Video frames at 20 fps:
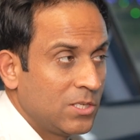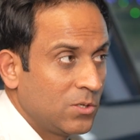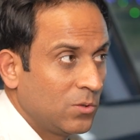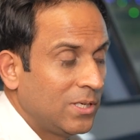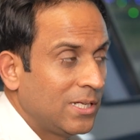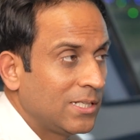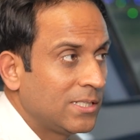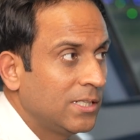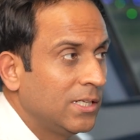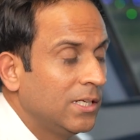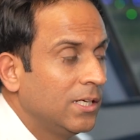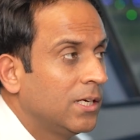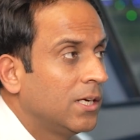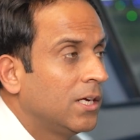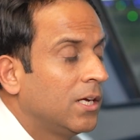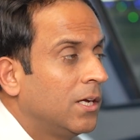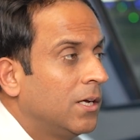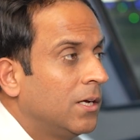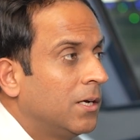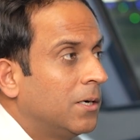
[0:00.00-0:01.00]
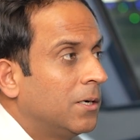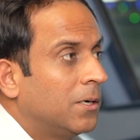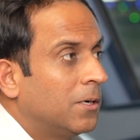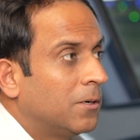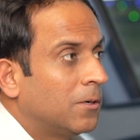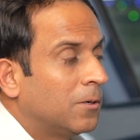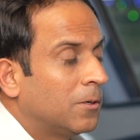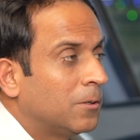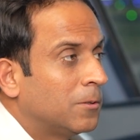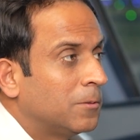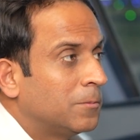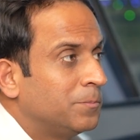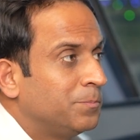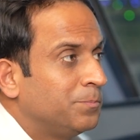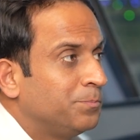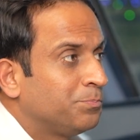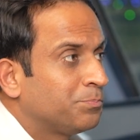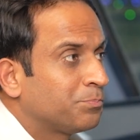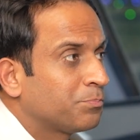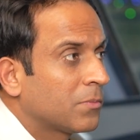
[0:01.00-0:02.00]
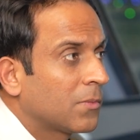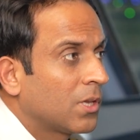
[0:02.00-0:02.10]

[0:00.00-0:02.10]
So let's say, um,